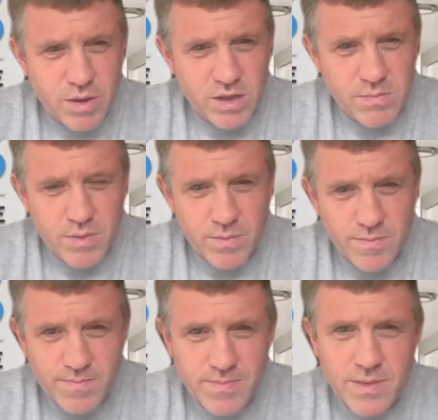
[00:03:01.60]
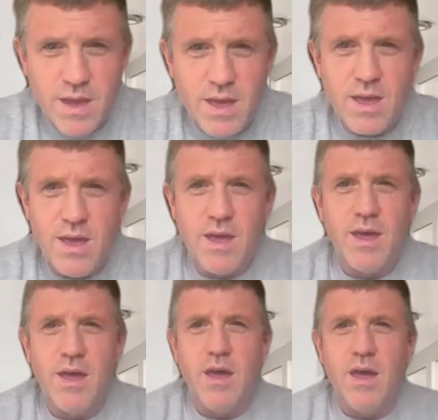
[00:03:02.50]
as possible.
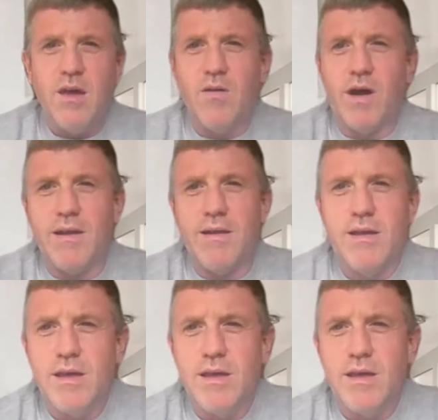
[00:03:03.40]
Right.